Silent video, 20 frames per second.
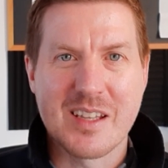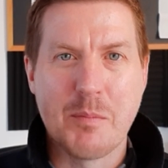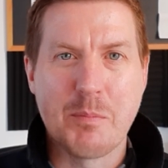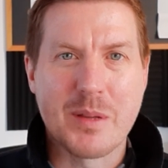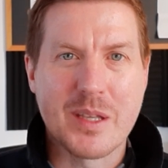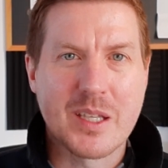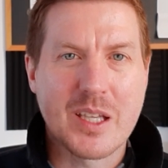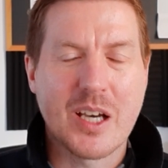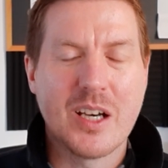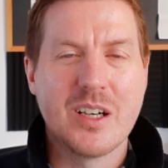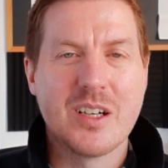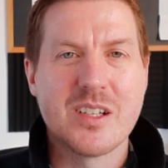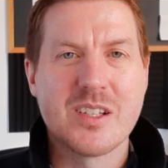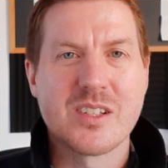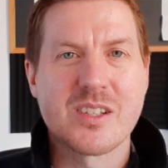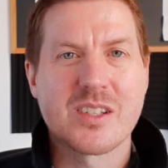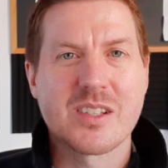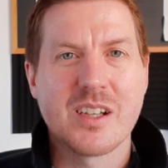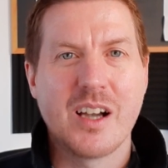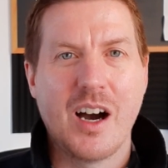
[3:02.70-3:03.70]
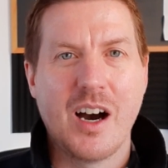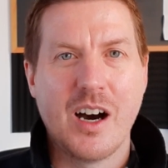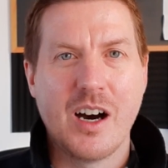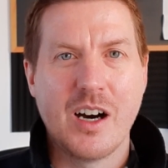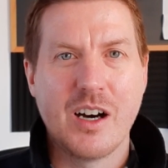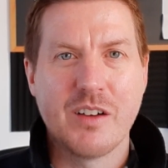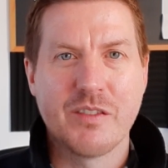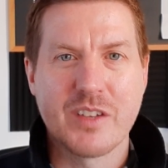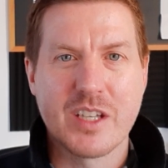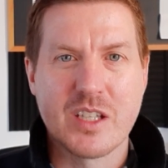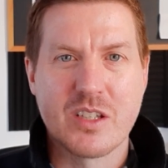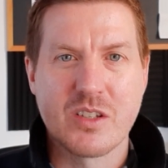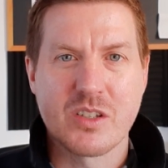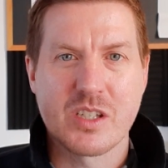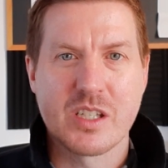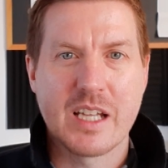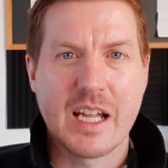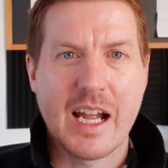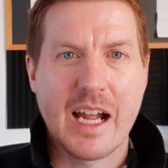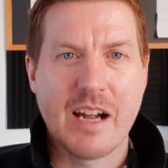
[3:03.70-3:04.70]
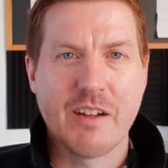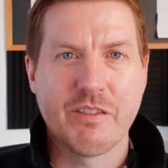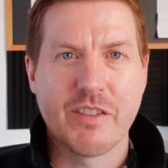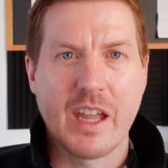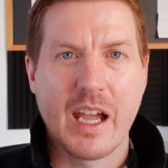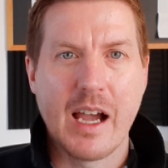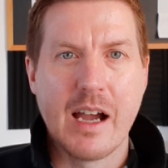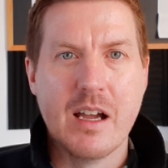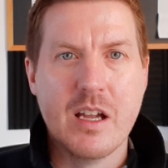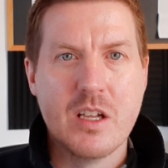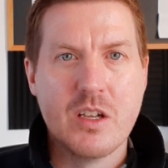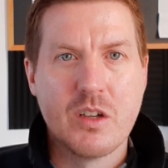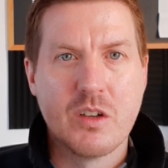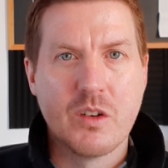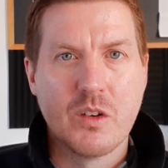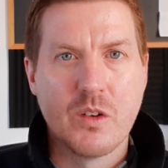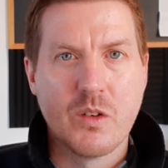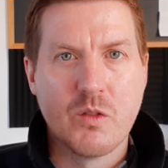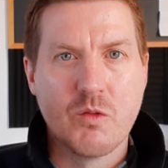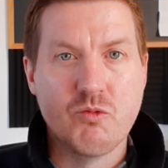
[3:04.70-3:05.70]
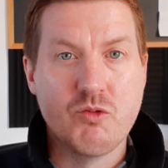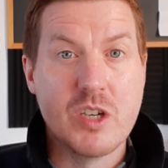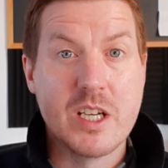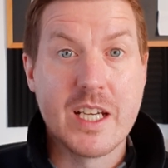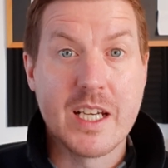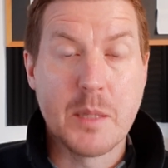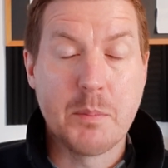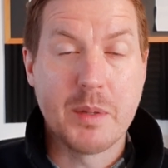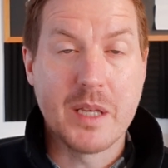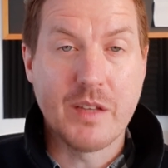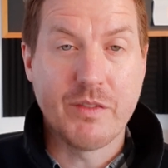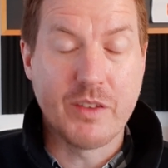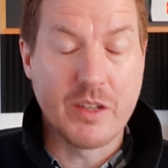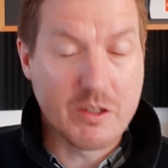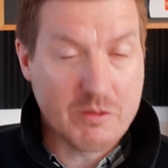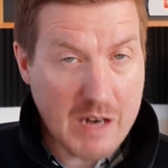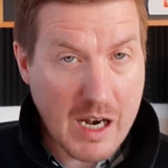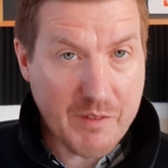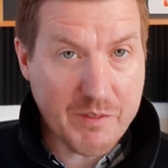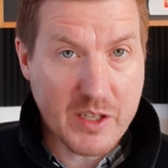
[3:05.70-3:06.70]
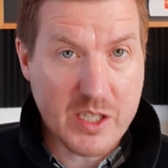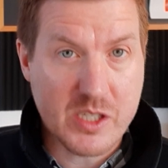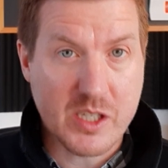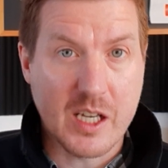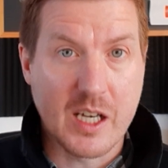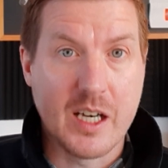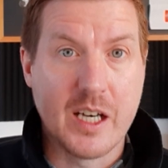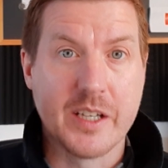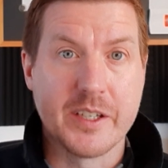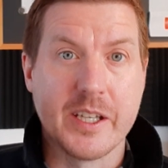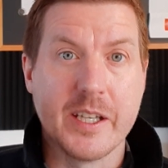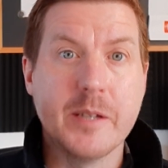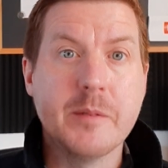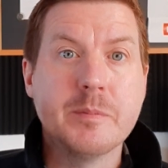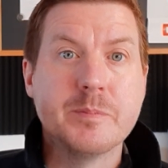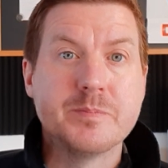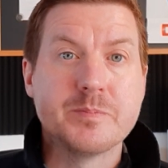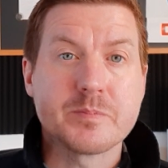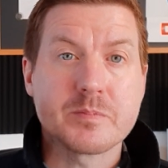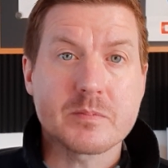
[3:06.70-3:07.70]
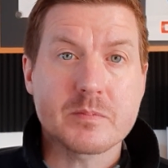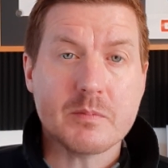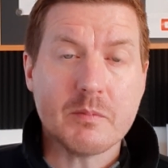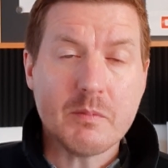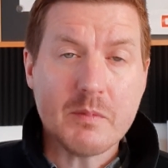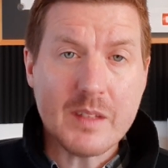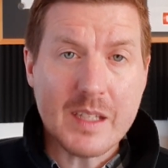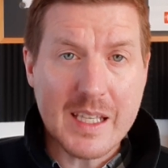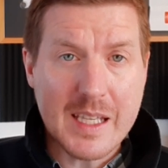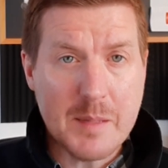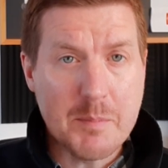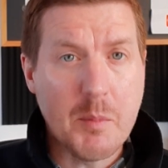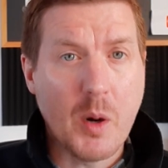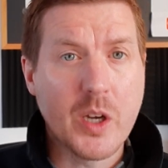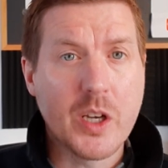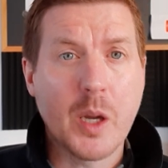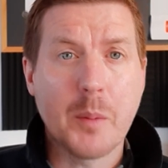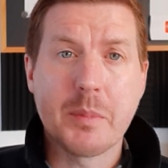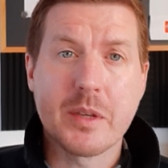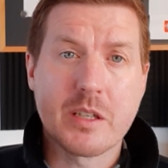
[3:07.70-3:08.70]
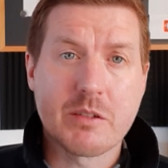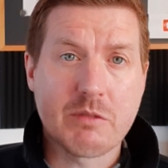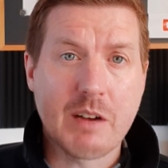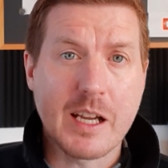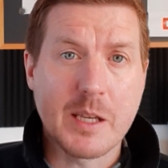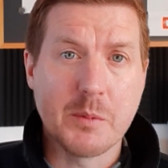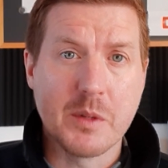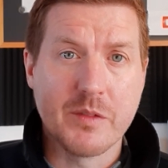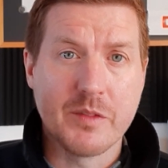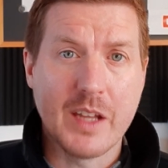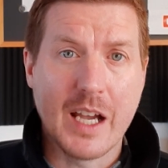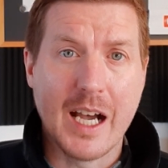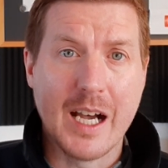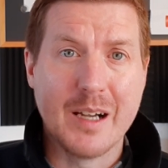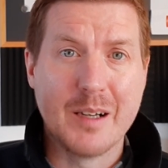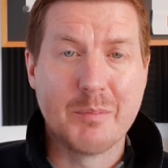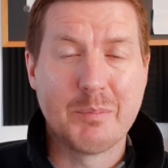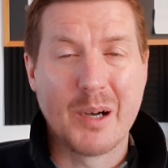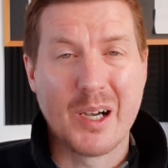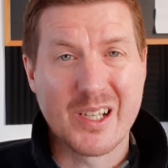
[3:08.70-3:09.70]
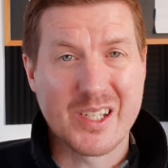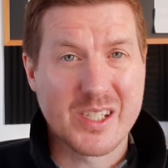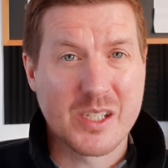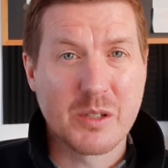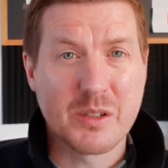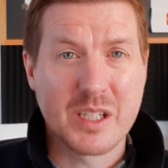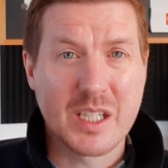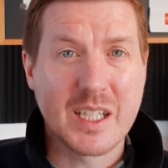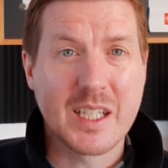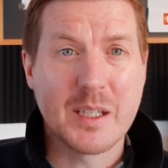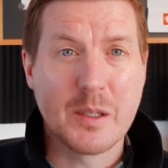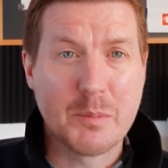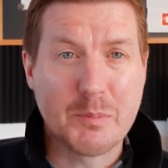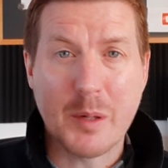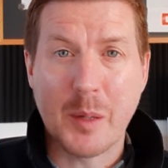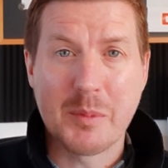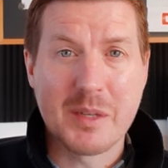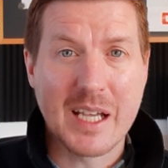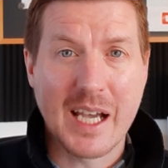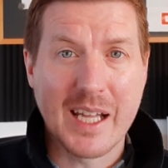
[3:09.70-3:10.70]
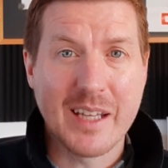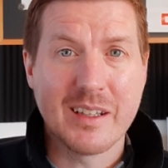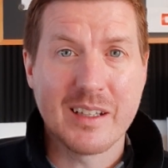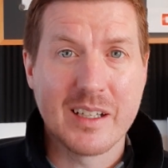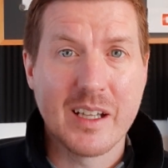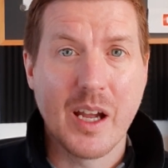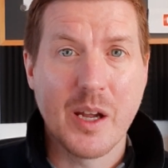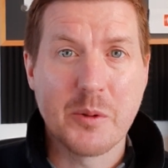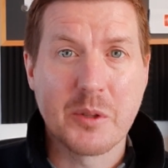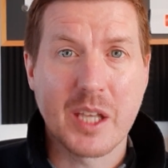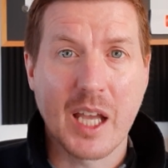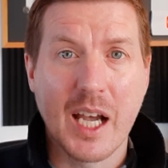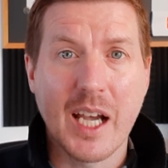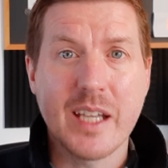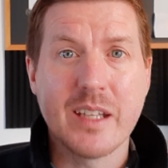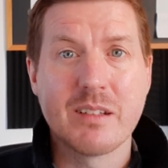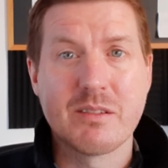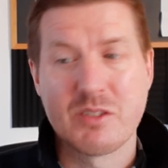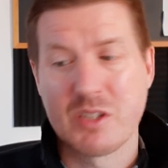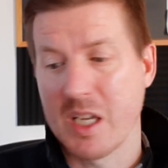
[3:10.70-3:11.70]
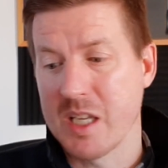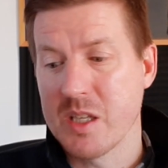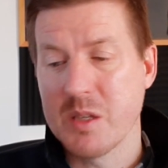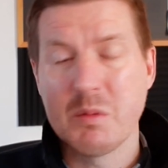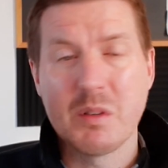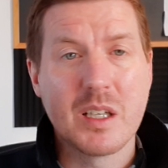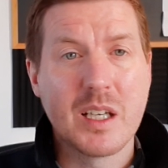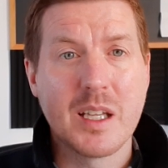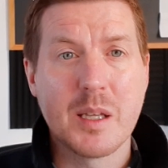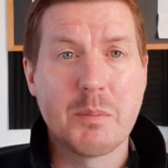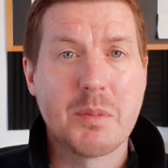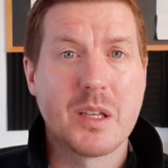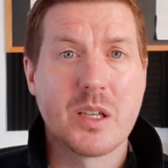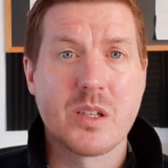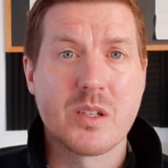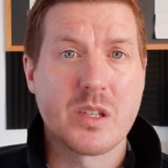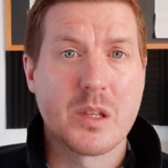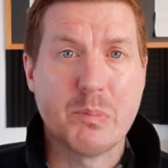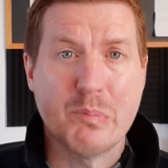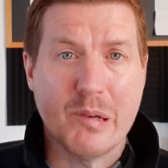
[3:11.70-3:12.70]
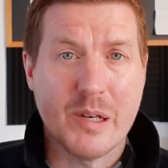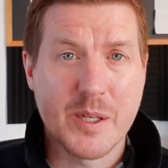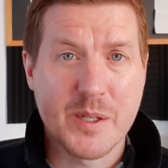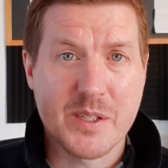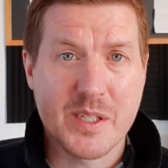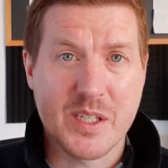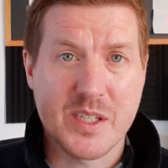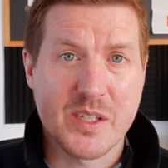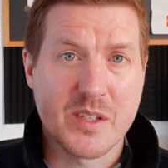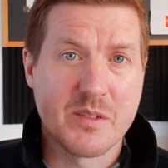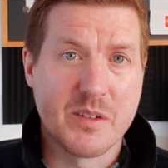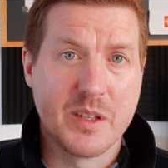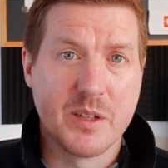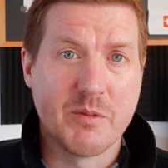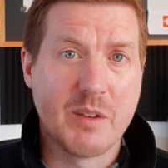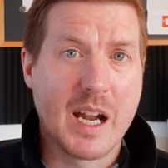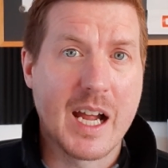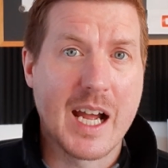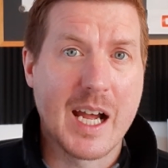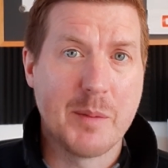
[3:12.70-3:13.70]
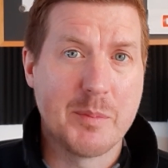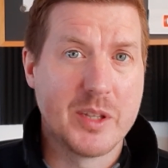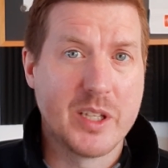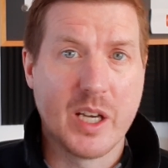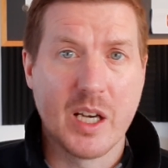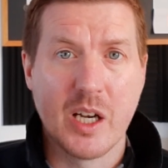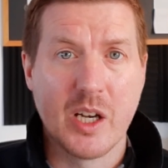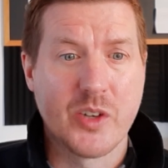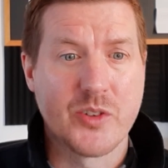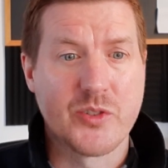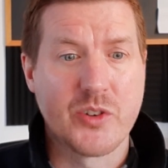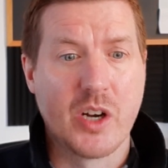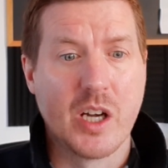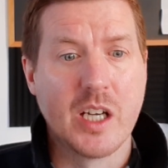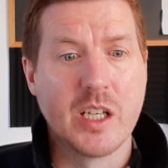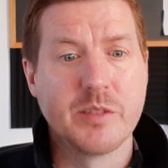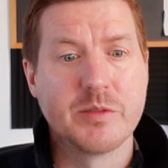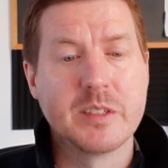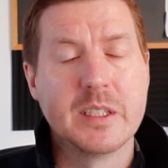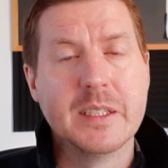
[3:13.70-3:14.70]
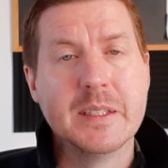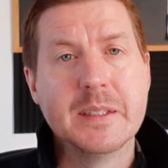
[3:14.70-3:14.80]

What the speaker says: Because it doesn't have that really beefy graphics card in, it might not be great with that, but I still think it would probably handle it okay, genuinely, because of the processor and the RAM and the hard drive.